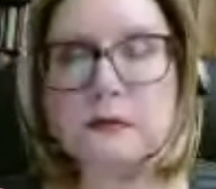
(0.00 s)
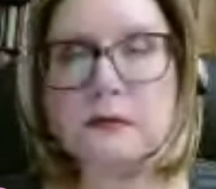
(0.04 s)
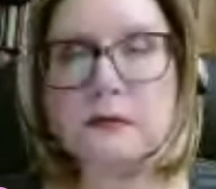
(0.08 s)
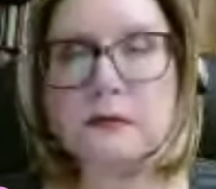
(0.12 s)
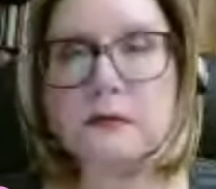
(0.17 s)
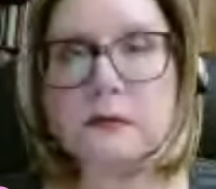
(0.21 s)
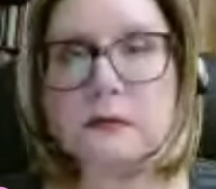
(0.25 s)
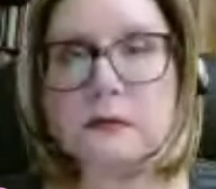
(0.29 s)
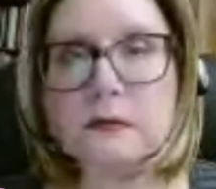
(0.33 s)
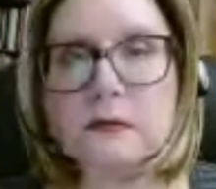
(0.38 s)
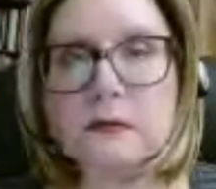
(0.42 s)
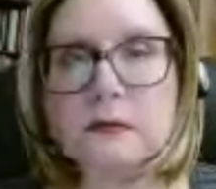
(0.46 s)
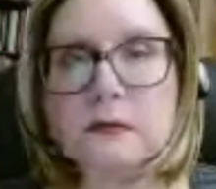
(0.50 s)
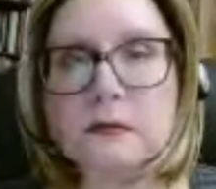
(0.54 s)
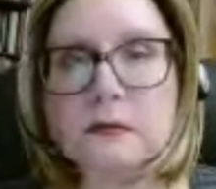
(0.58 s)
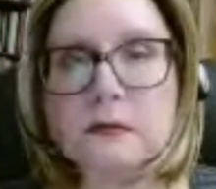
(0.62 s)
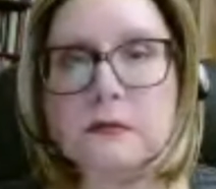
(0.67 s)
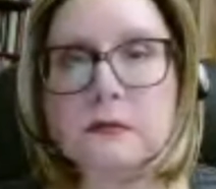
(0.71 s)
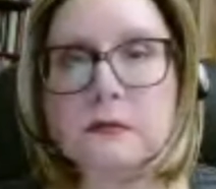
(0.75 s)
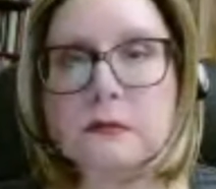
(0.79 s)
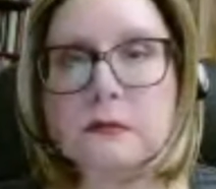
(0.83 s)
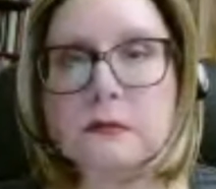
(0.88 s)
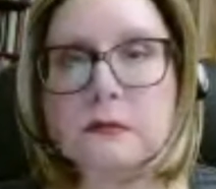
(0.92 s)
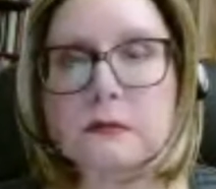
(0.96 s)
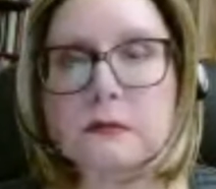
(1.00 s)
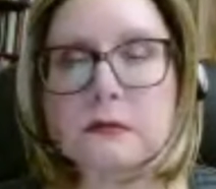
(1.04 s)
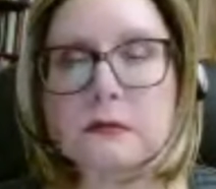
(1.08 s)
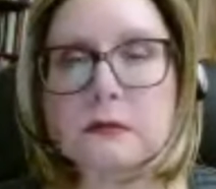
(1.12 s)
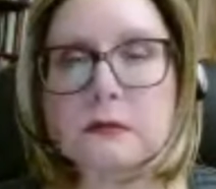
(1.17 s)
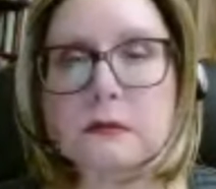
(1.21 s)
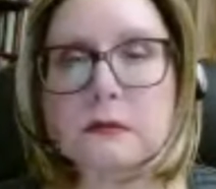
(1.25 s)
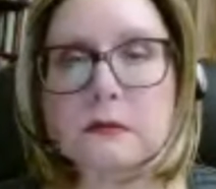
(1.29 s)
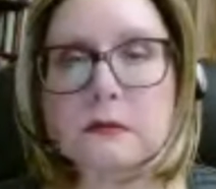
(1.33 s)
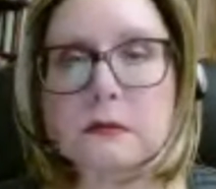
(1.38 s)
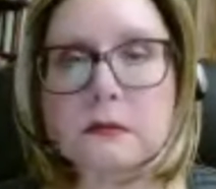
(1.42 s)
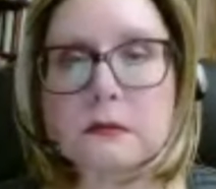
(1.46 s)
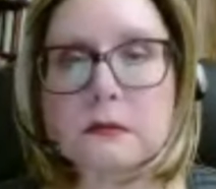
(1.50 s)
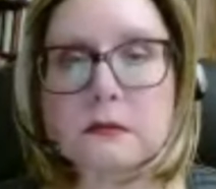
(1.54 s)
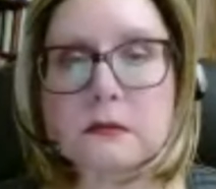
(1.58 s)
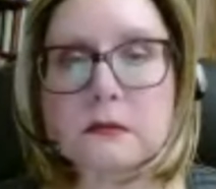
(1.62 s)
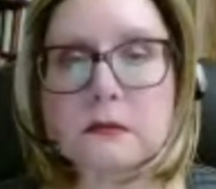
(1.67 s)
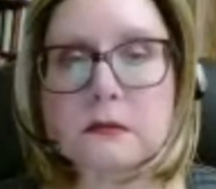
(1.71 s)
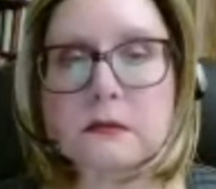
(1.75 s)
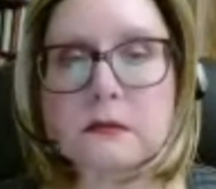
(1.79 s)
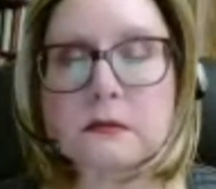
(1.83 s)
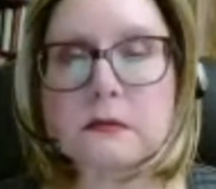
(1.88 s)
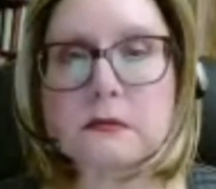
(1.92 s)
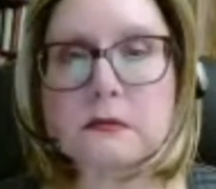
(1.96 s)

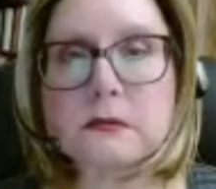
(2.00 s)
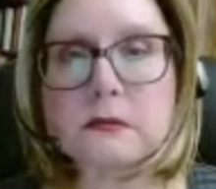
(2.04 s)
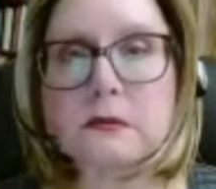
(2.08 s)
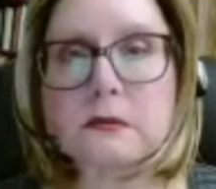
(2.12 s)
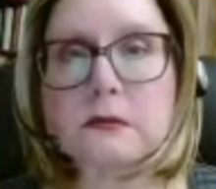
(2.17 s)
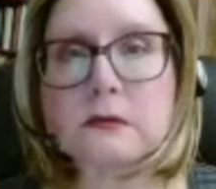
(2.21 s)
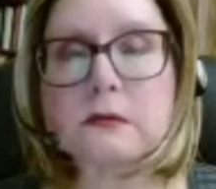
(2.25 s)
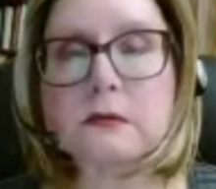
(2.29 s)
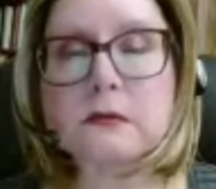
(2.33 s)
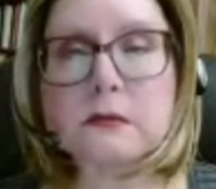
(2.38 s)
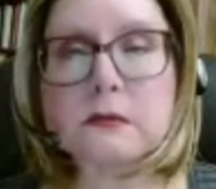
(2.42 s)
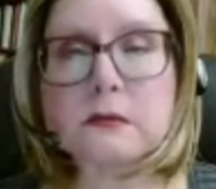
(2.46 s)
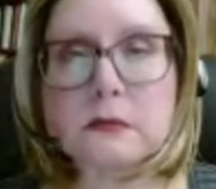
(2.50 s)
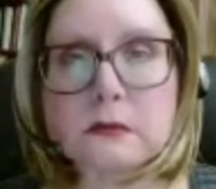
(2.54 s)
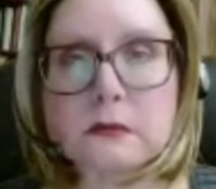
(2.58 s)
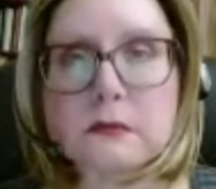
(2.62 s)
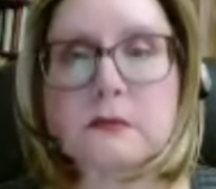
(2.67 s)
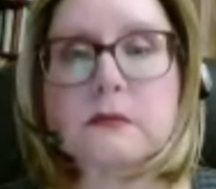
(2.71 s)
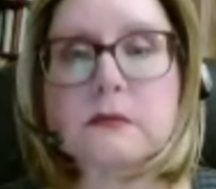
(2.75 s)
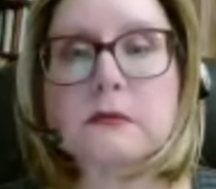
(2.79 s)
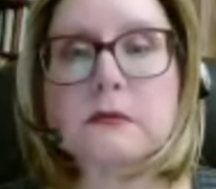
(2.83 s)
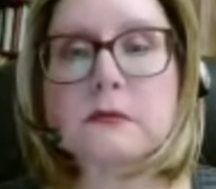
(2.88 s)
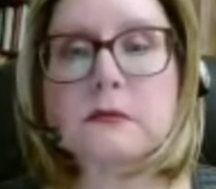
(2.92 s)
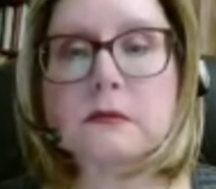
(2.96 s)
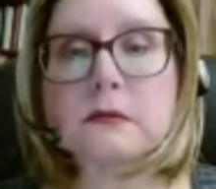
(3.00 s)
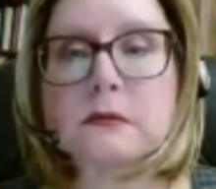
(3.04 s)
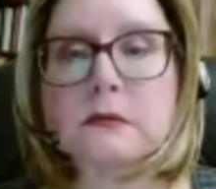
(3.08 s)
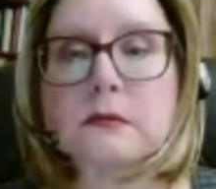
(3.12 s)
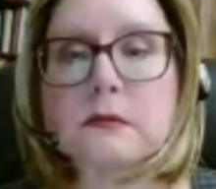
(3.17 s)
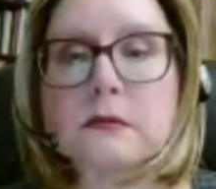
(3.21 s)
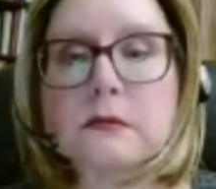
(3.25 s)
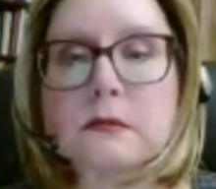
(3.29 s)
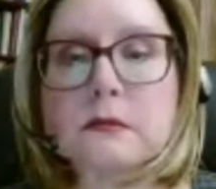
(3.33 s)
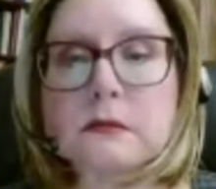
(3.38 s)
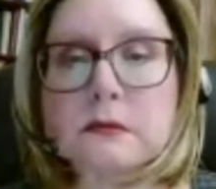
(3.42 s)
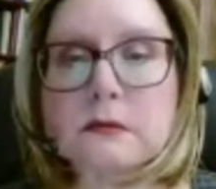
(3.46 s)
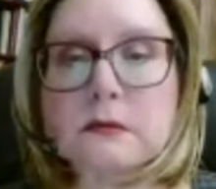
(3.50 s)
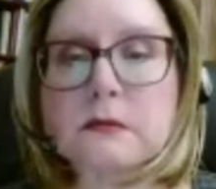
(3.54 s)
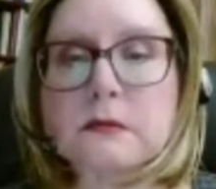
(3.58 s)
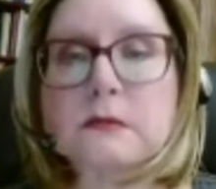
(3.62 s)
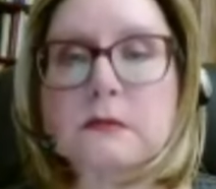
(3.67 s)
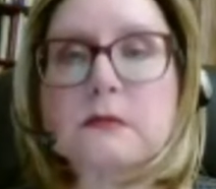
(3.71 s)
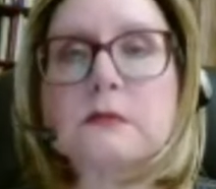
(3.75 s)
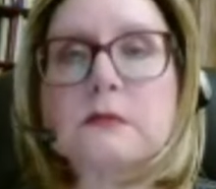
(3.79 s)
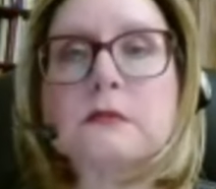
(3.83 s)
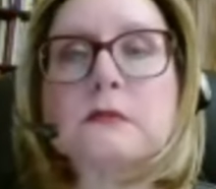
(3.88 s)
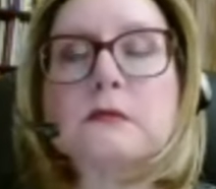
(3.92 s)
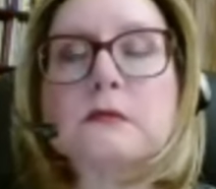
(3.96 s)

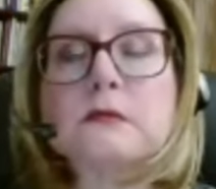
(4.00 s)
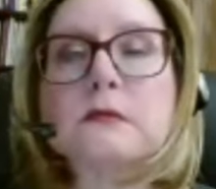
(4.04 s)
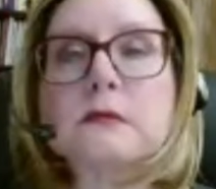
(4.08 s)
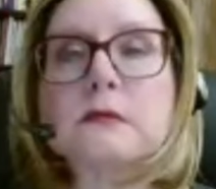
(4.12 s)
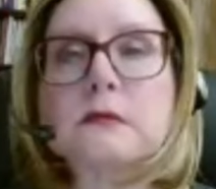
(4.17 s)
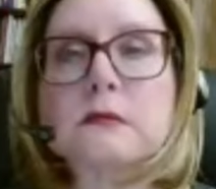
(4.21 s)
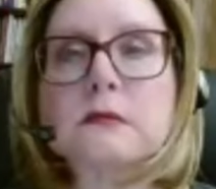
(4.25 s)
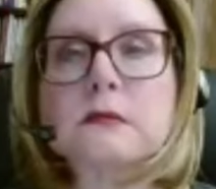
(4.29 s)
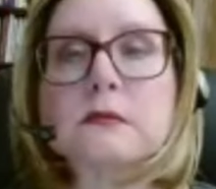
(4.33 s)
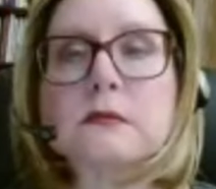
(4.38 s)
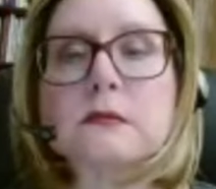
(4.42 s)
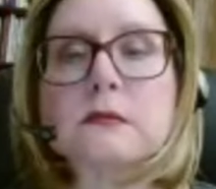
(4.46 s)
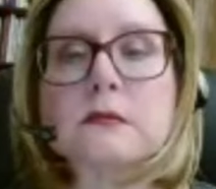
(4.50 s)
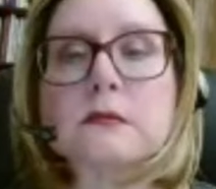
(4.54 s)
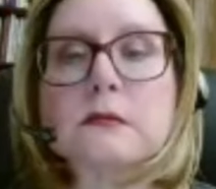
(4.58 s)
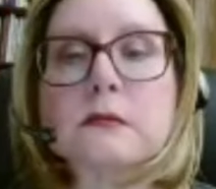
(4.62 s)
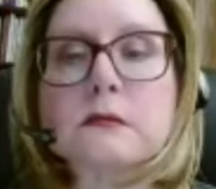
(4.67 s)
No words are spoken by the person on screen.